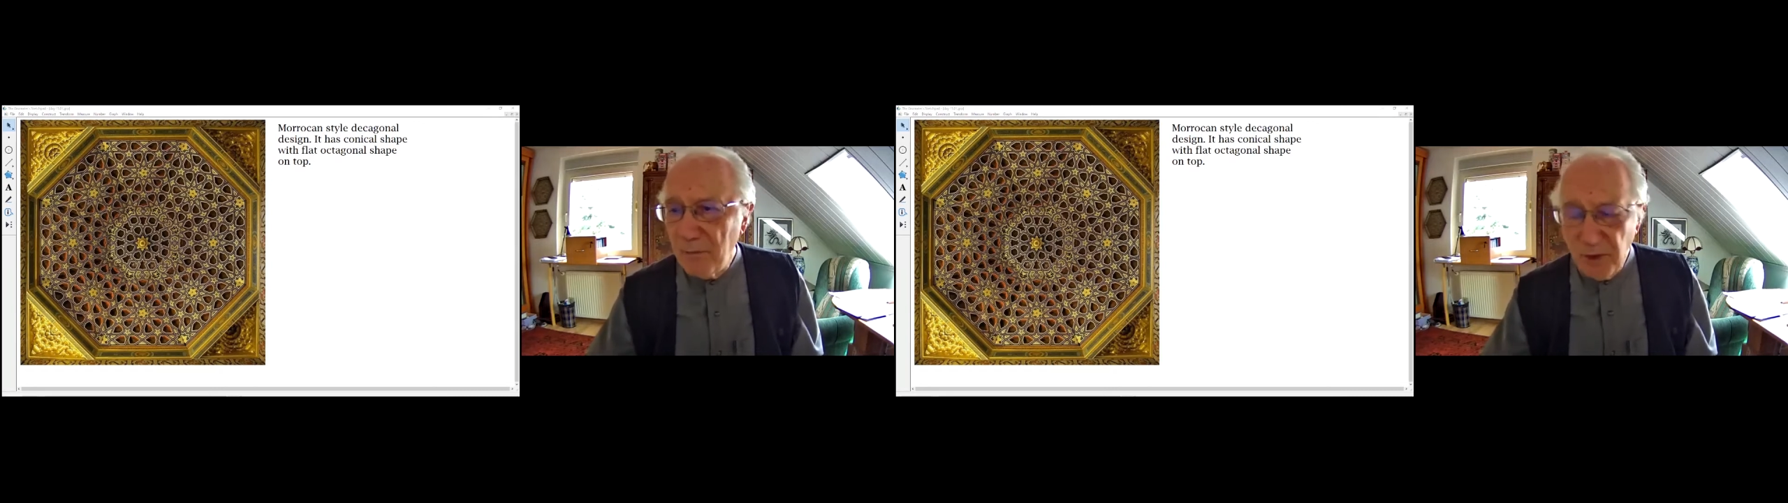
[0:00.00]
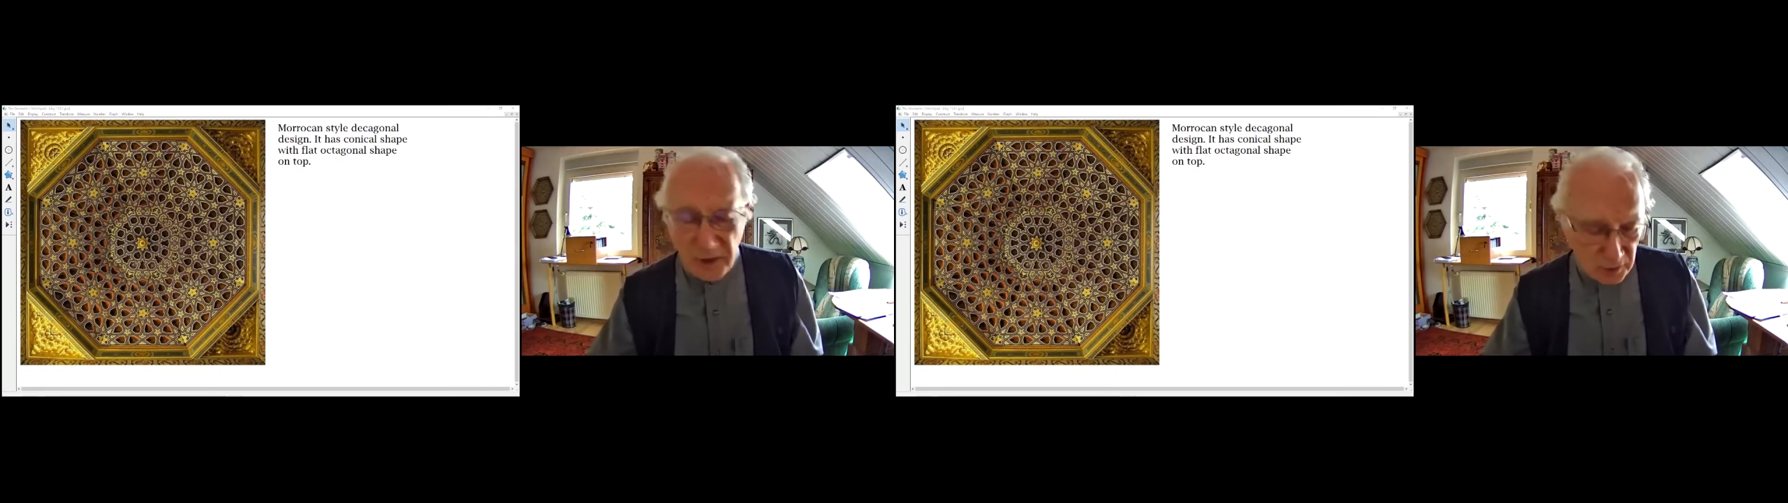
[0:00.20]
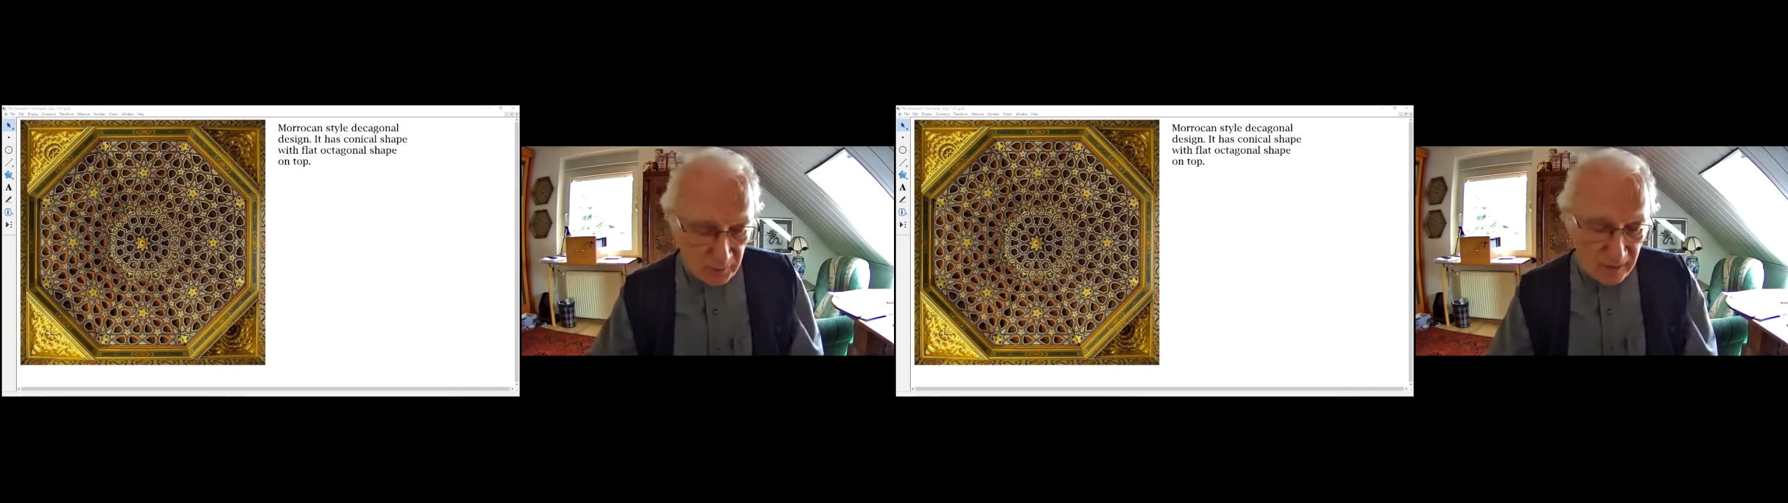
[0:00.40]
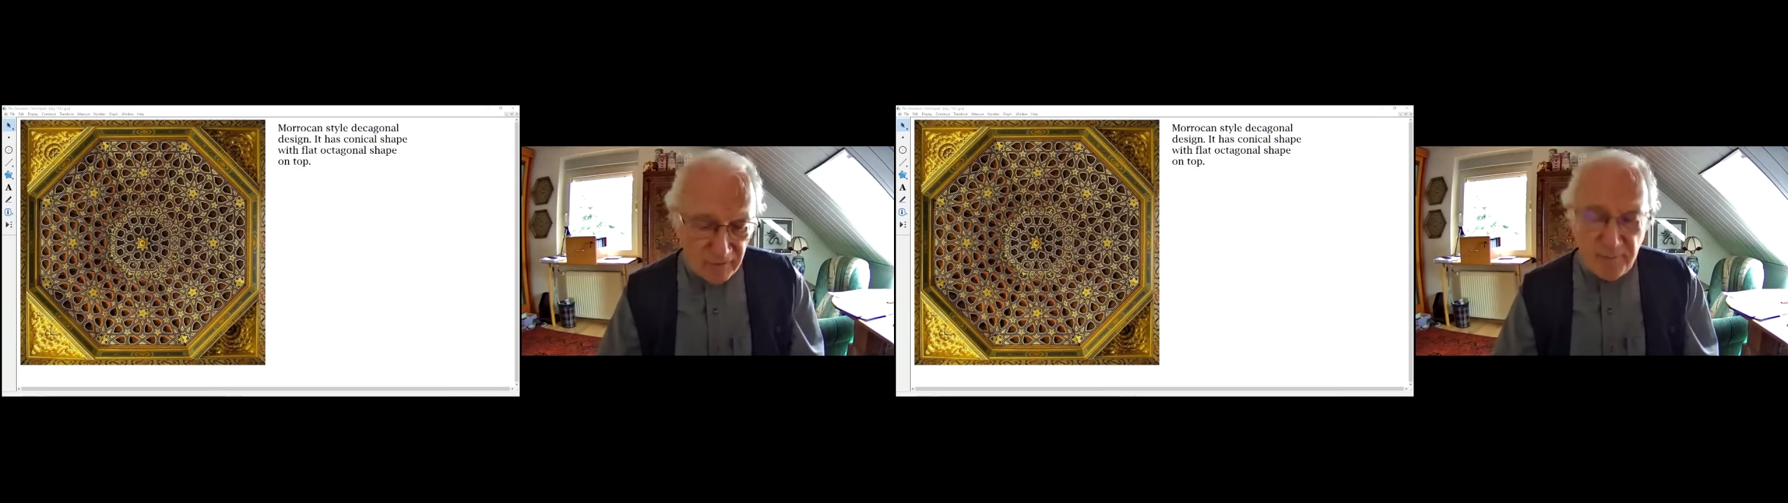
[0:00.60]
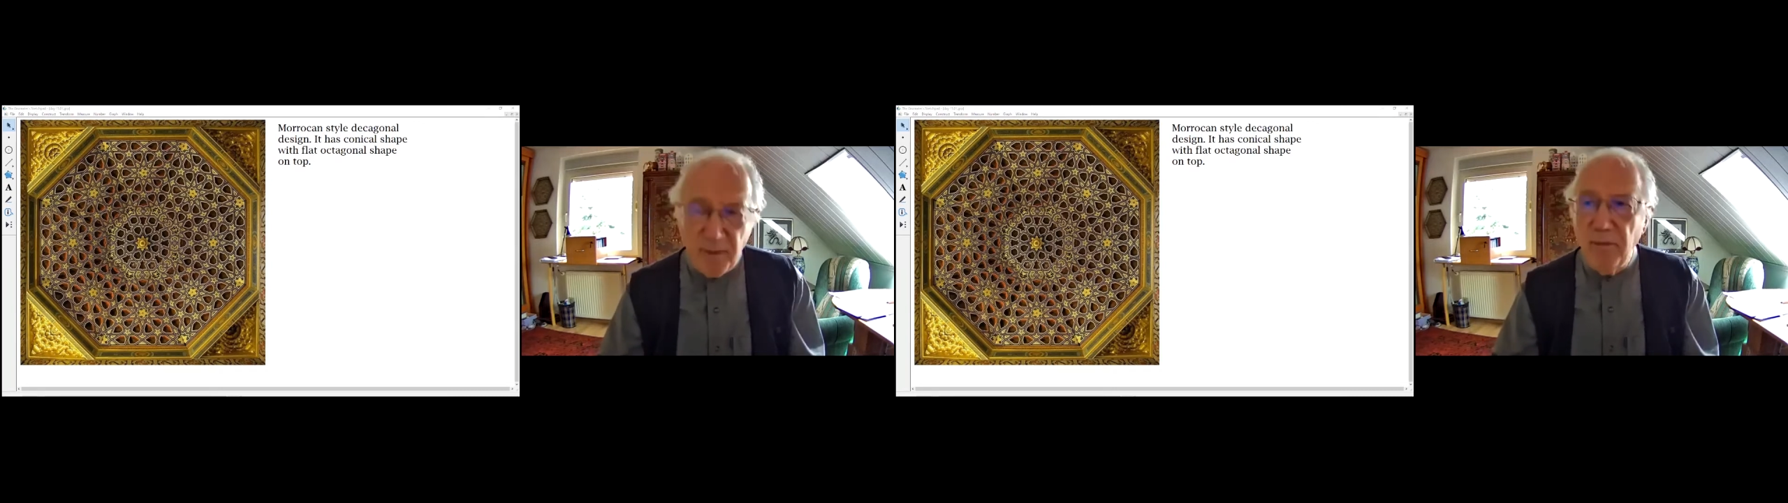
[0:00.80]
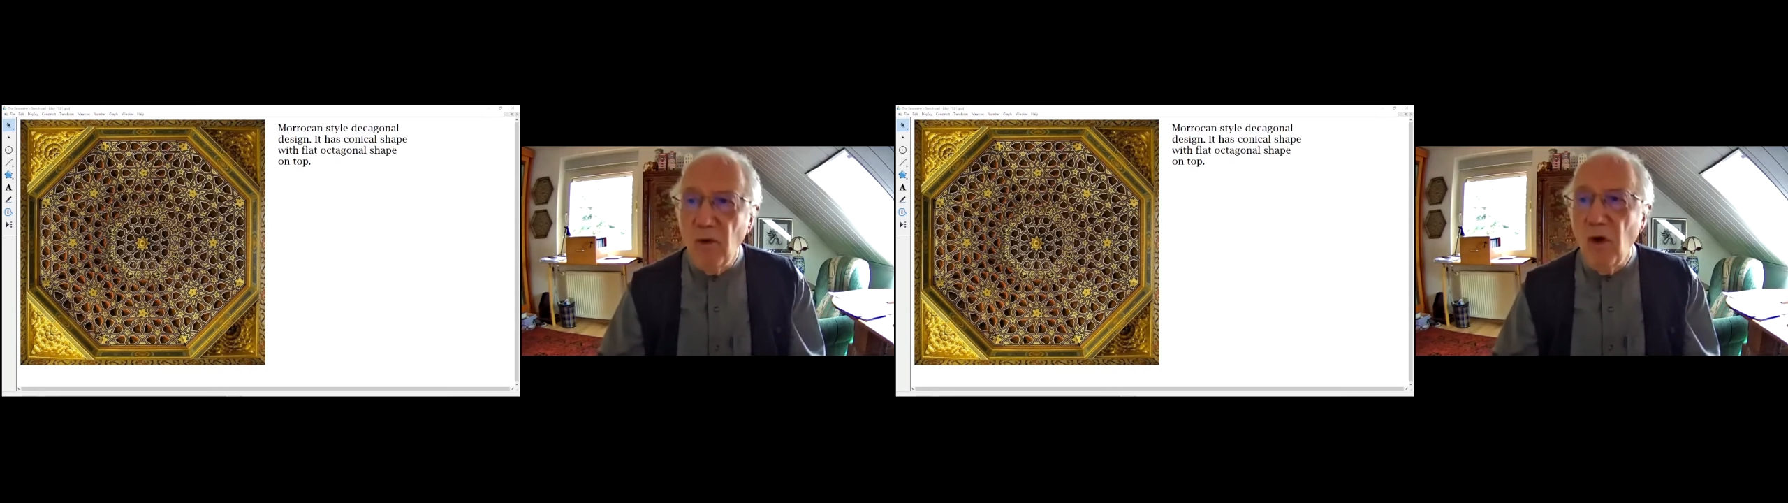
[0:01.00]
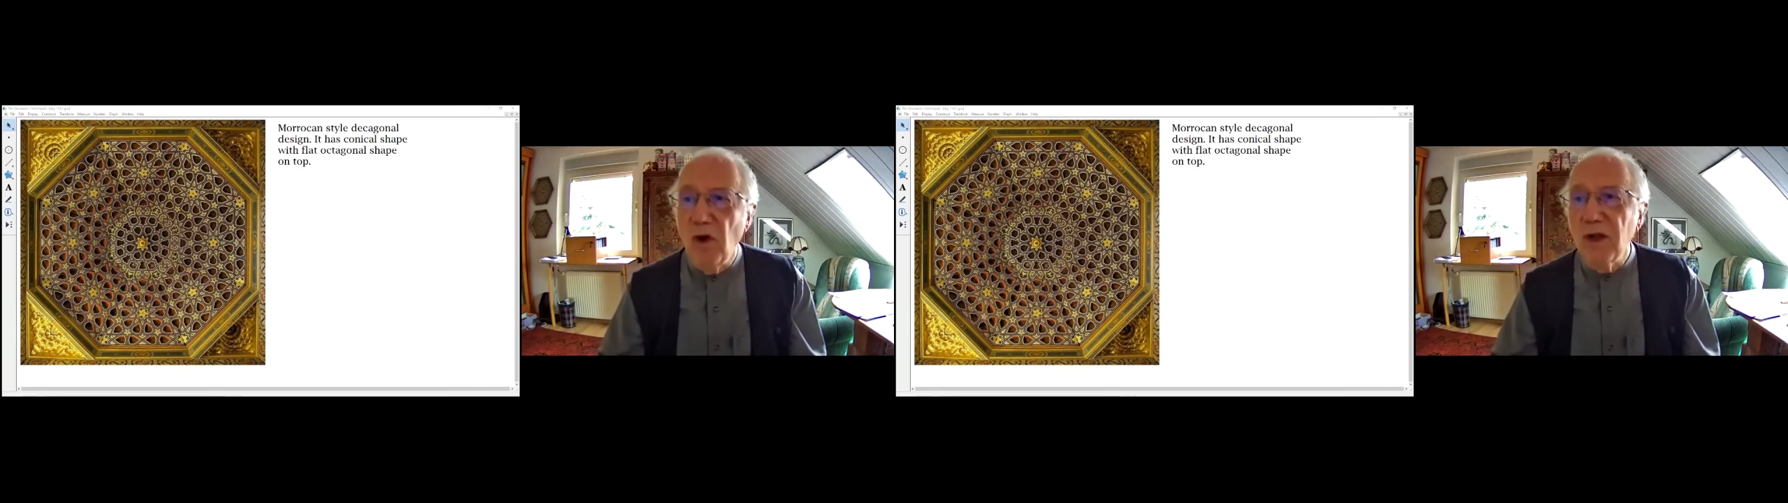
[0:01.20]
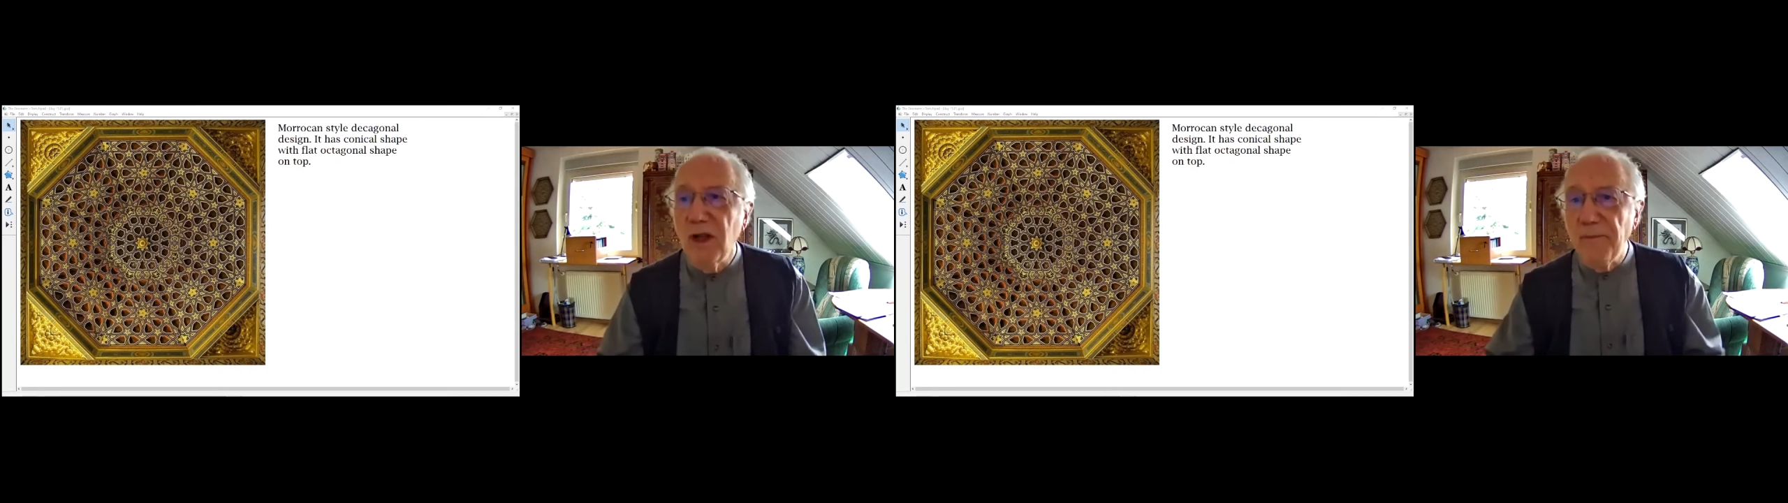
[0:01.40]
with 12 people
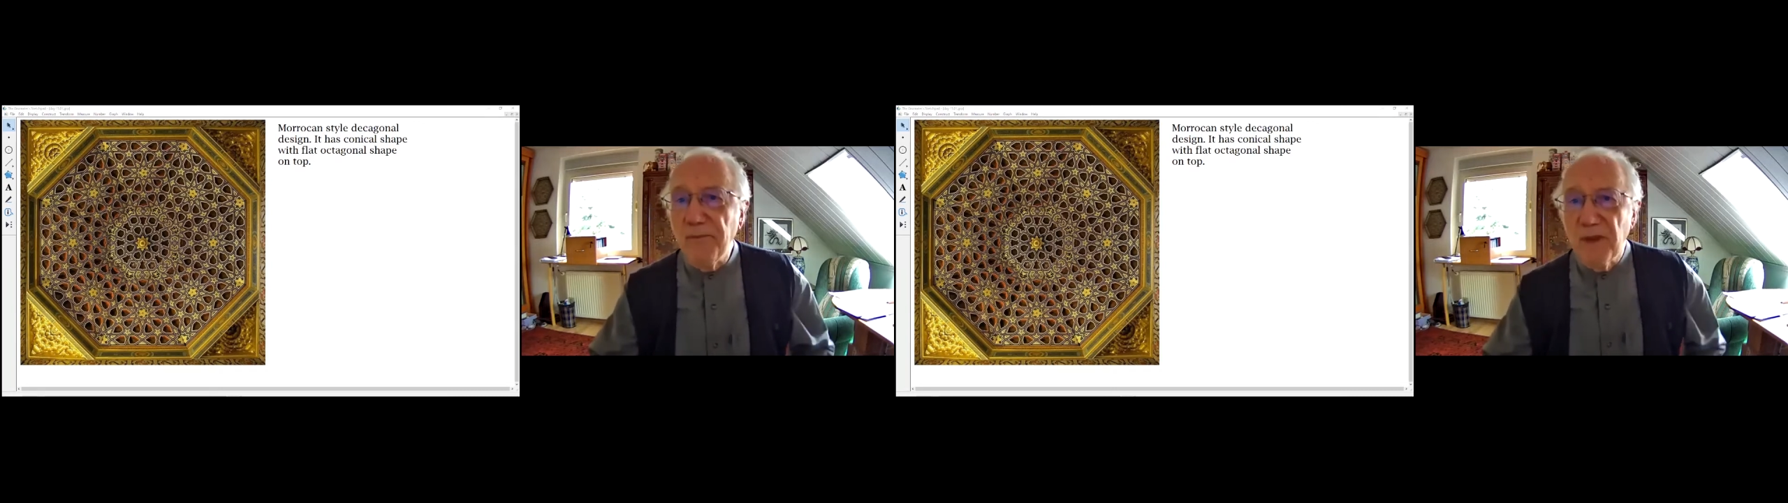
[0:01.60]
only.